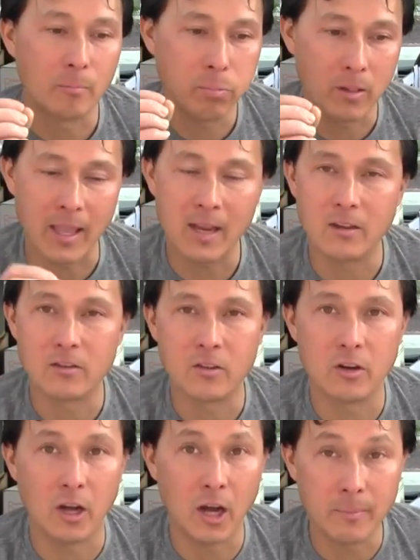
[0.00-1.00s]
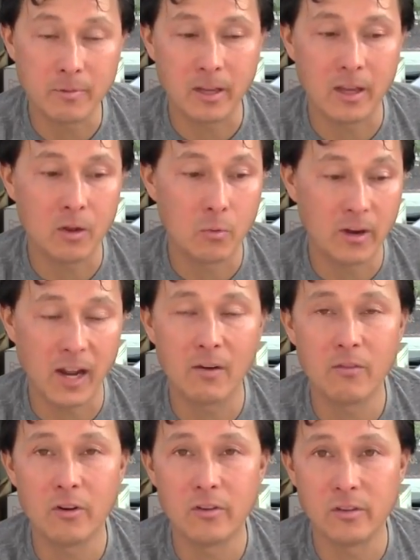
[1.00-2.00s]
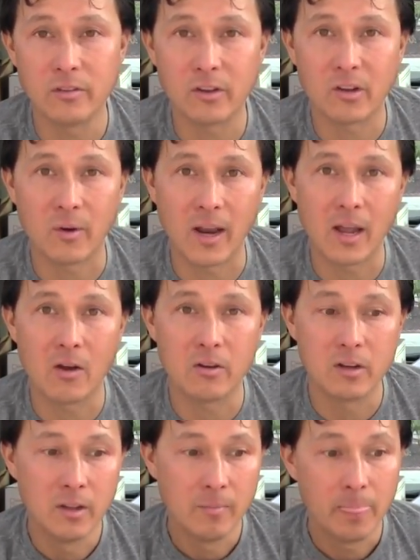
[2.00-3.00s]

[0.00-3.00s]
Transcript: The plant is going to uptake whatever is in the ground